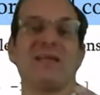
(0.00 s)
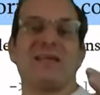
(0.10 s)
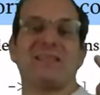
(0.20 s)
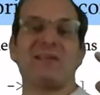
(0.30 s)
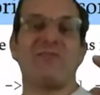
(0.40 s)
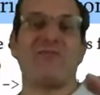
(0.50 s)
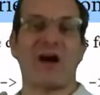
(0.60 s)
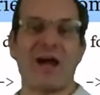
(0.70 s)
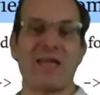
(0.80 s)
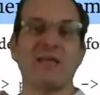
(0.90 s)

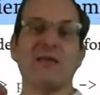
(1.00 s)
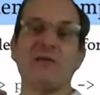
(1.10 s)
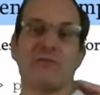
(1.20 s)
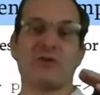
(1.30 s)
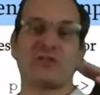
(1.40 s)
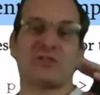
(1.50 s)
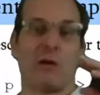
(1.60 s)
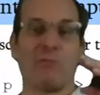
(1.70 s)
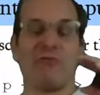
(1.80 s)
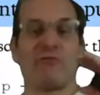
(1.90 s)
define, for
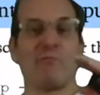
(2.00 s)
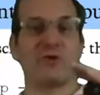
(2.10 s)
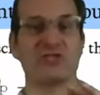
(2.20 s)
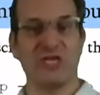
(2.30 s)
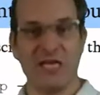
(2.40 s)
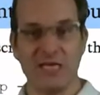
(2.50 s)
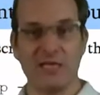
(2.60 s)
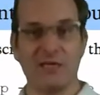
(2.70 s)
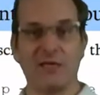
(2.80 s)
example, for a machine,